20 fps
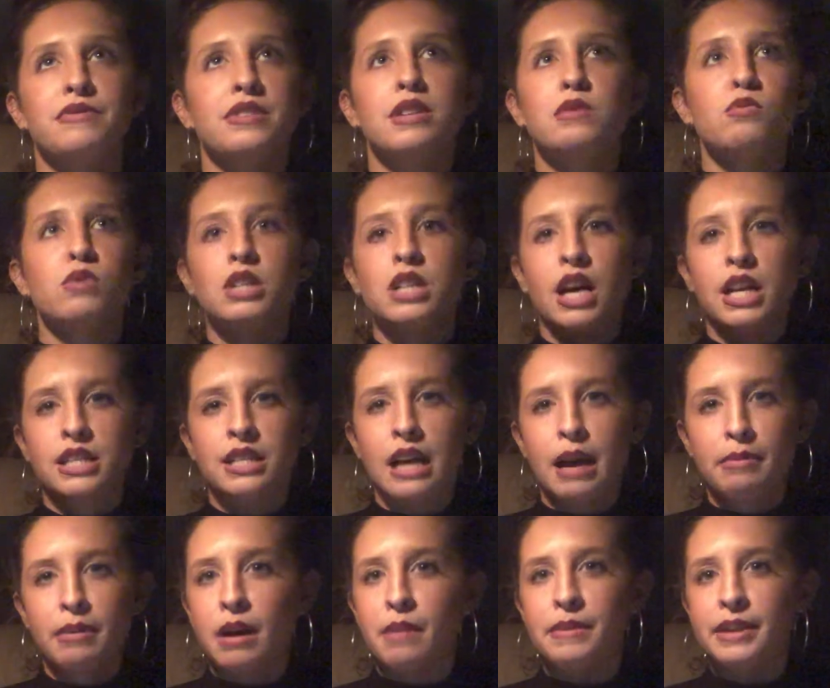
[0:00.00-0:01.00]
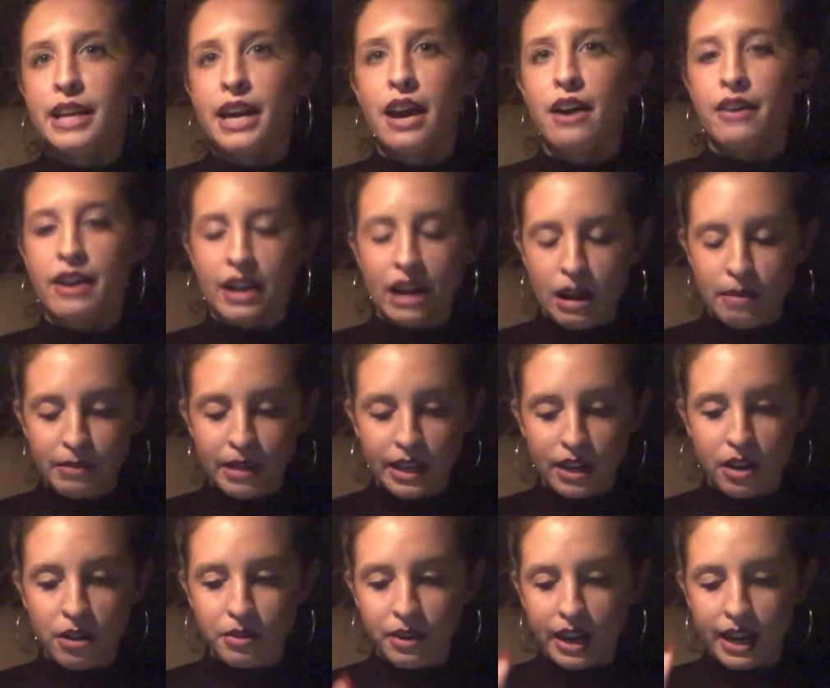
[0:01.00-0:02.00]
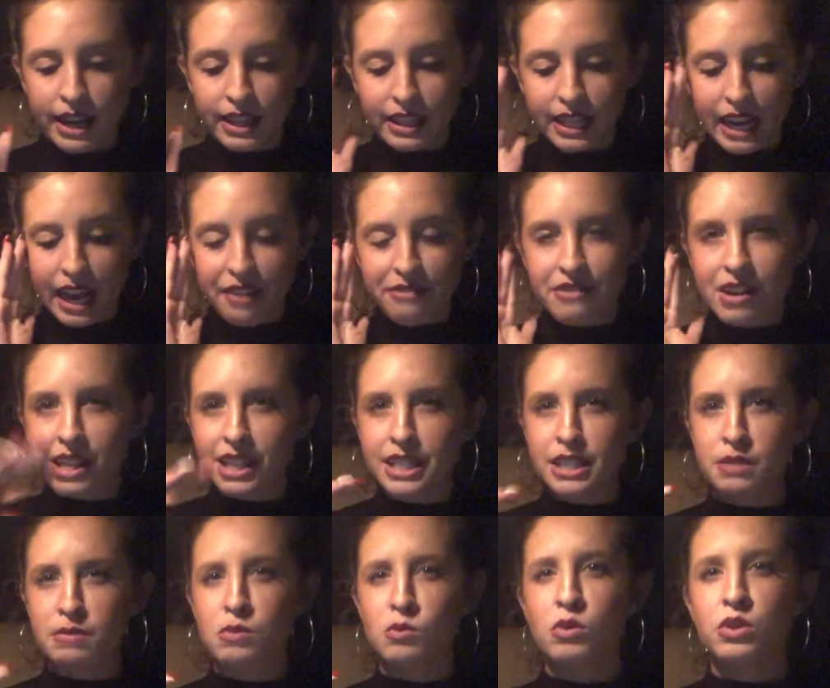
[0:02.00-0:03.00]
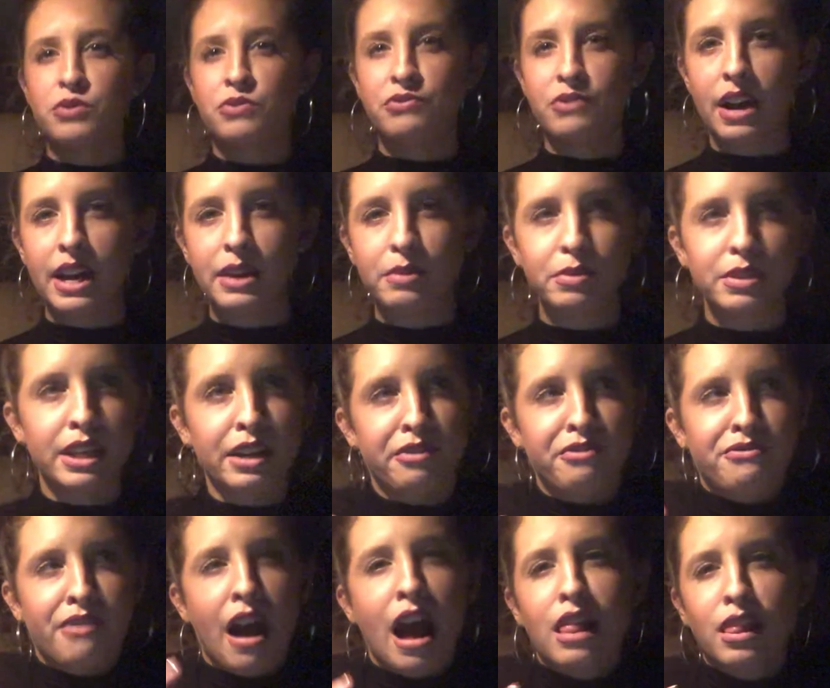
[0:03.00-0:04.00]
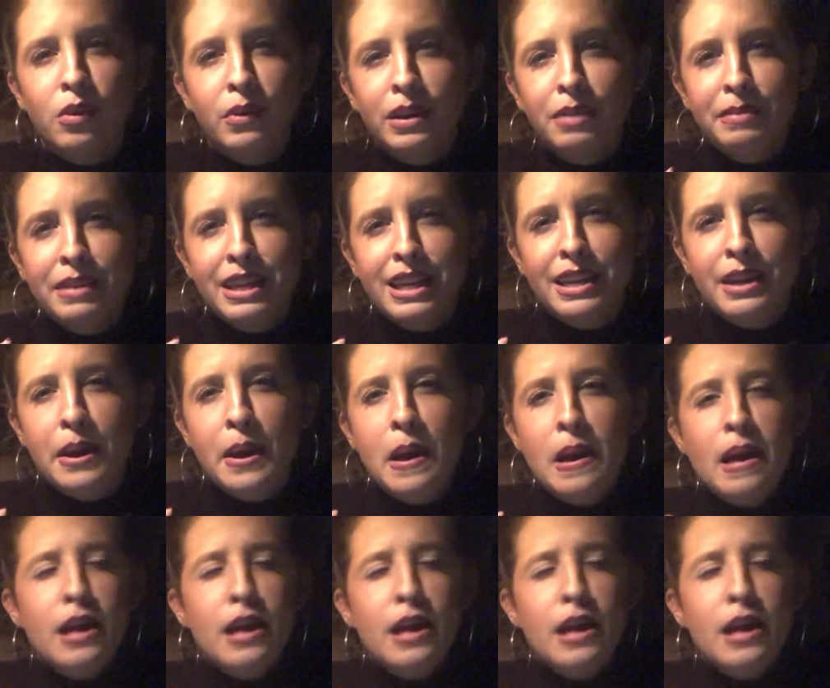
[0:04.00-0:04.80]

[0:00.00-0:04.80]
It would not stop coming out. And I'm like, okay, like I felt like something was, fo it was like following me.